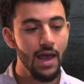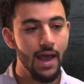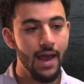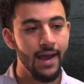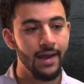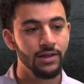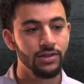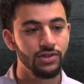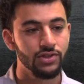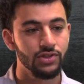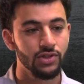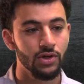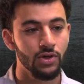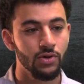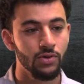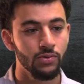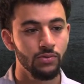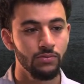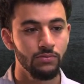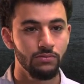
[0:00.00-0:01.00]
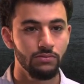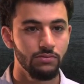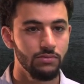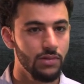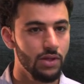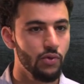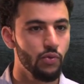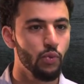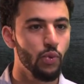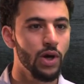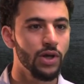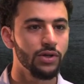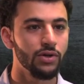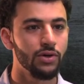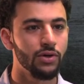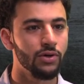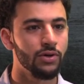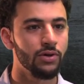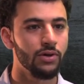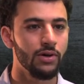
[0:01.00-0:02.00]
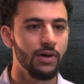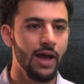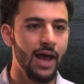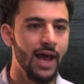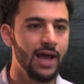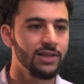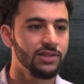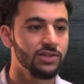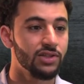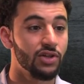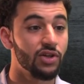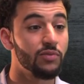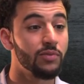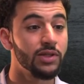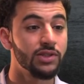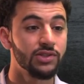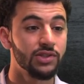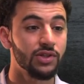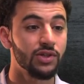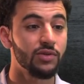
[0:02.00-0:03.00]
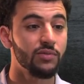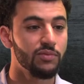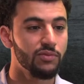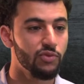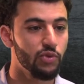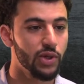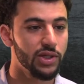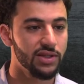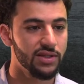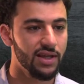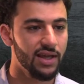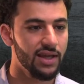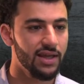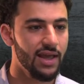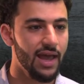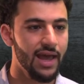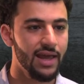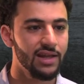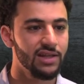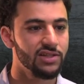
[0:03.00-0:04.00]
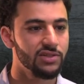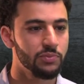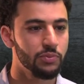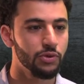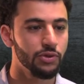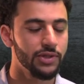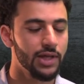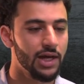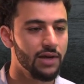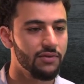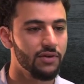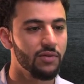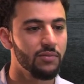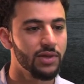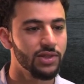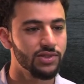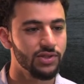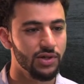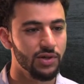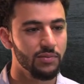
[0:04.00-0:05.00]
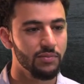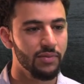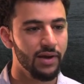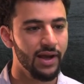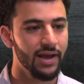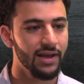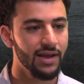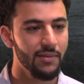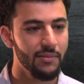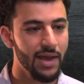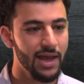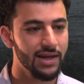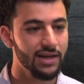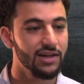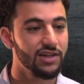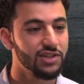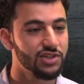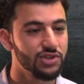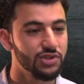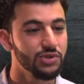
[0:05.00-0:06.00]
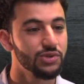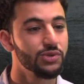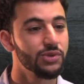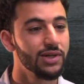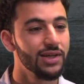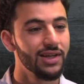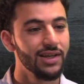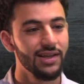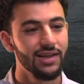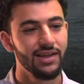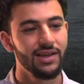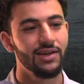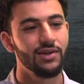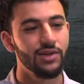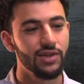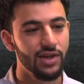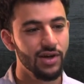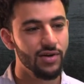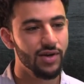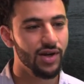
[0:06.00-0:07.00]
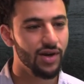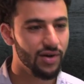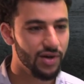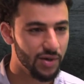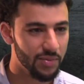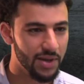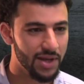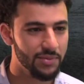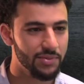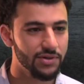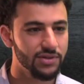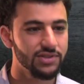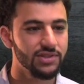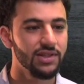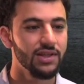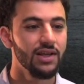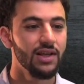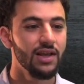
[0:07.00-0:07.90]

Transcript: And so one girl has her midterm one day and is pulled out of her midterm by a man in a suit. Here you go. Here are your papers.